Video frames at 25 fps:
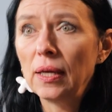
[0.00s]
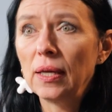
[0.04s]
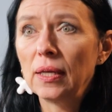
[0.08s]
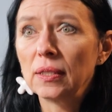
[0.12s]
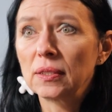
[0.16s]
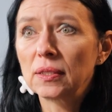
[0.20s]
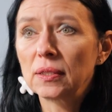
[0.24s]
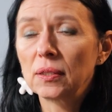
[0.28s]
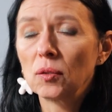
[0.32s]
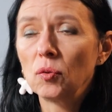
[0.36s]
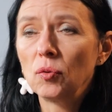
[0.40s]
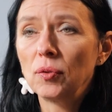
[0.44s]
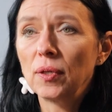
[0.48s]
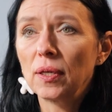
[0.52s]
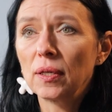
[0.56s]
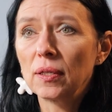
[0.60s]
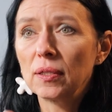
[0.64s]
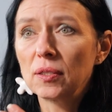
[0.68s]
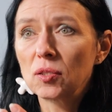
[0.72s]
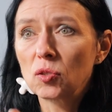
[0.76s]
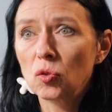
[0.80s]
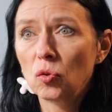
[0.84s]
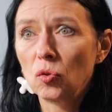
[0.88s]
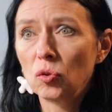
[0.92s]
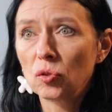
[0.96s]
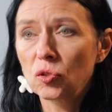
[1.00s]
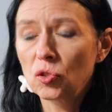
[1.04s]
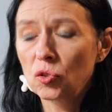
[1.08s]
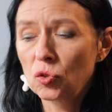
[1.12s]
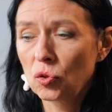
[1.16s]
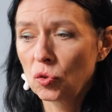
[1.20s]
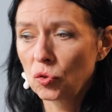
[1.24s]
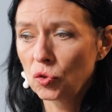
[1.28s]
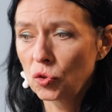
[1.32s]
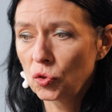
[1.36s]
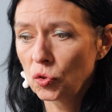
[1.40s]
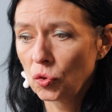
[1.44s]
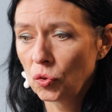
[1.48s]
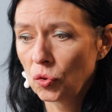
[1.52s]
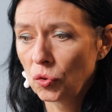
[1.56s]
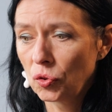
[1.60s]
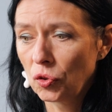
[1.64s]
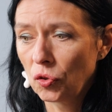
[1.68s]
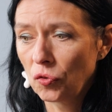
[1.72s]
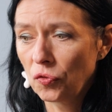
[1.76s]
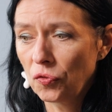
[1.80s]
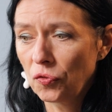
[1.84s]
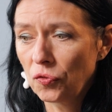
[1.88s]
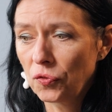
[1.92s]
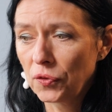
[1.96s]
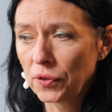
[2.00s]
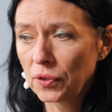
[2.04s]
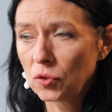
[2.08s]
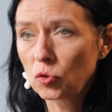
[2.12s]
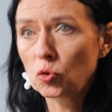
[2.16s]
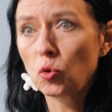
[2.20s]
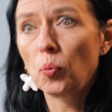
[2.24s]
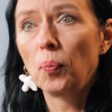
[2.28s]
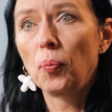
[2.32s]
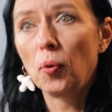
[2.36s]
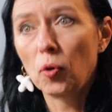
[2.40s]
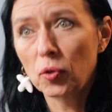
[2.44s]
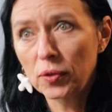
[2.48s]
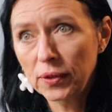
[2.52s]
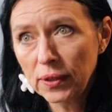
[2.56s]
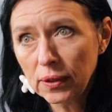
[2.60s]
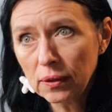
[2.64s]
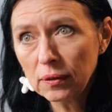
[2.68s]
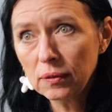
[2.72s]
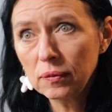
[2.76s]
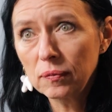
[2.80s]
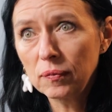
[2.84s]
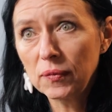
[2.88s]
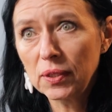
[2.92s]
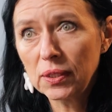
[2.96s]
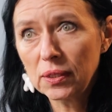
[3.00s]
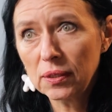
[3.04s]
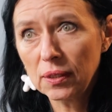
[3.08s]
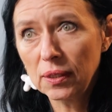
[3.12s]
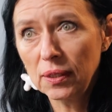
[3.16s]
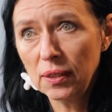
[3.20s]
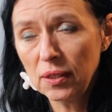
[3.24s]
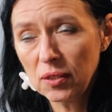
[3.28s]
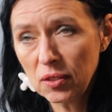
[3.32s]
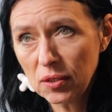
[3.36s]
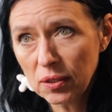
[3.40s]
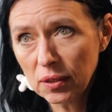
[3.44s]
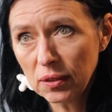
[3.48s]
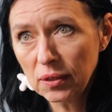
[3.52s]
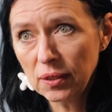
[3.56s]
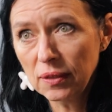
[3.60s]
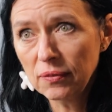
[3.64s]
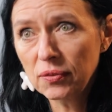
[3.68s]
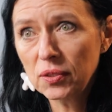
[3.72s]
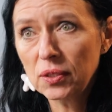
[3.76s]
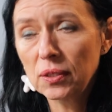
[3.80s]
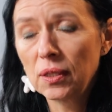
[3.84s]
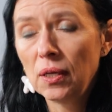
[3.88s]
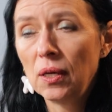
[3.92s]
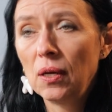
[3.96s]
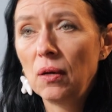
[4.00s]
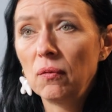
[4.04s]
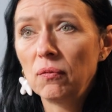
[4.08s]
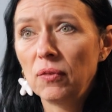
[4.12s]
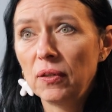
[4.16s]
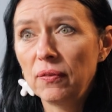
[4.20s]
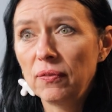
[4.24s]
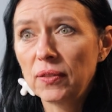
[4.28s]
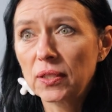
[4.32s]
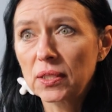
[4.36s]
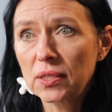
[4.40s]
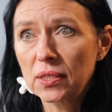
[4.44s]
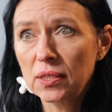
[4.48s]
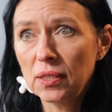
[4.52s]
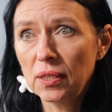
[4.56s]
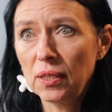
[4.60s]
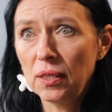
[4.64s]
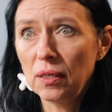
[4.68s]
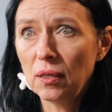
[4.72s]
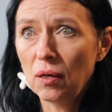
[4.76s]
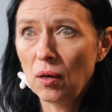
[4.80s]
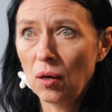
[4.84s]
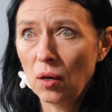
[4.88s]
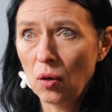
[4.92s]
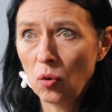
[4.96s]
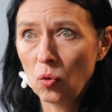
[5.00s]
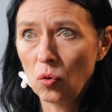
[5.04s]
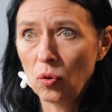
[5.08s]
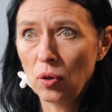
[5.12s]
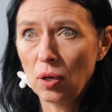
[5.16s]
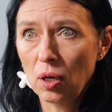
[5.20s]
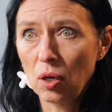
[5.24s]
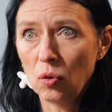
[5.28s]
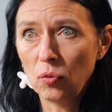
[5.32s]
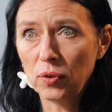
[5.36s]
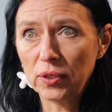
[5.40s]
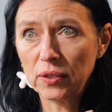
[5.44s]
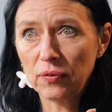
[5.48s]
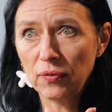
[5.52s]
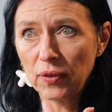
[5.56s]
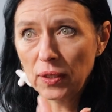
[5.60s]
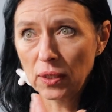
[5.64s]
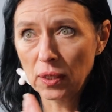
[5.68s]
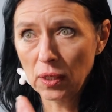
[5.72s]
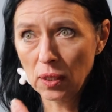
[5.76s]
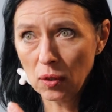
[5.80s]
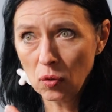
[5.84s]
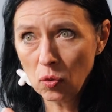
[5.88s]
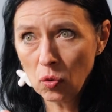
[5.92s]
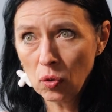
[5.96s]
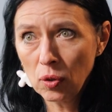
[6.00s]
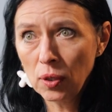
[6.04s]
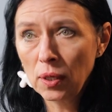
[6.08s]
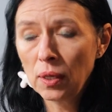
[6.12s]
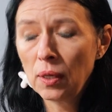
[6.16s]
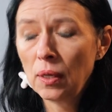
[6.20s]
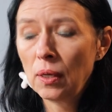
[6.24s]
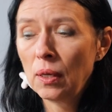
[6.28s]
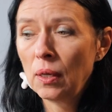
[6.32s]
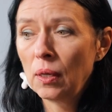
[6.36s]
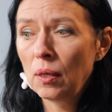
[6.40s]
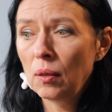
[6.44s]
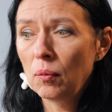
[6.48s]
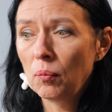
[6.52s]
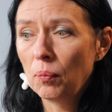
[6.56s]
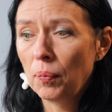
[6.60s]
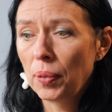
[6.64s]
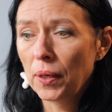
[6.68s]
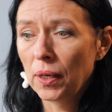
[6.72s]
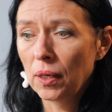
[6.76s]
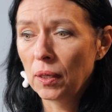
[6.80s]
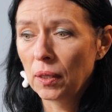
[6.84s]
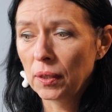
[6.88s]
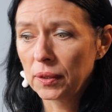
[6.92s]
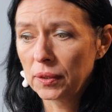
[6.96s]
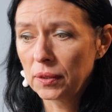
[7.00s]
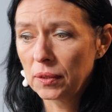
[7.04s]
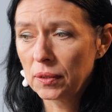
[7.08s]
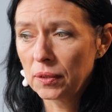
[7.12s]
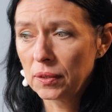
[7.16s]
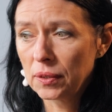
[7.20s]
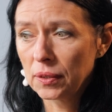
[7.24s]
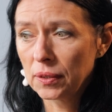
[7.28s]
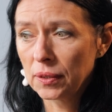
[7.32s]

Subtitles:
Estonia is also sort of supporting these initiatives. We will see how it will go, but